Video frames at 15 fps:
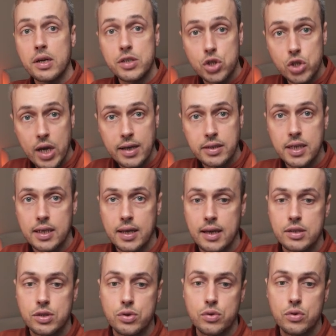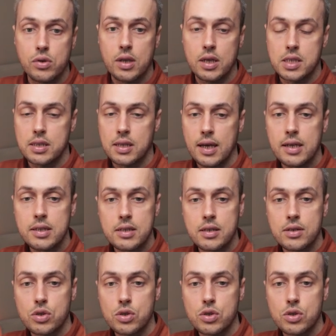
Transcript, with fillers: injecting into this test.